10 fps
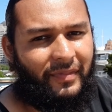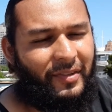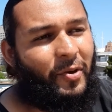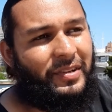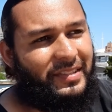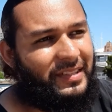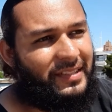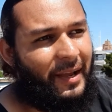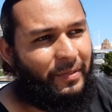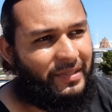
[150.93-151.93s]
Told his
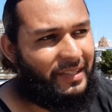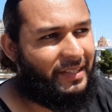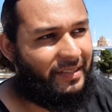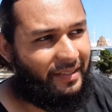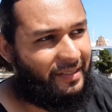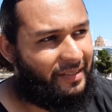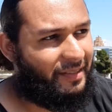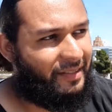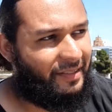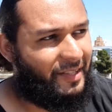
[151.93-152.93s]
disciples, look at this.
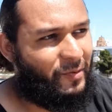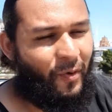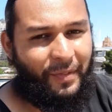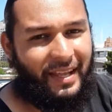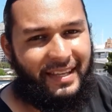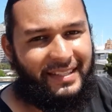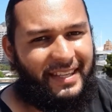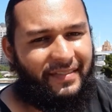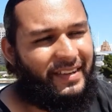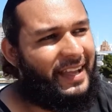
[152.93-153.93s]
This woman has
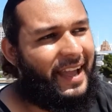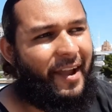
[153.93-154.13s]
given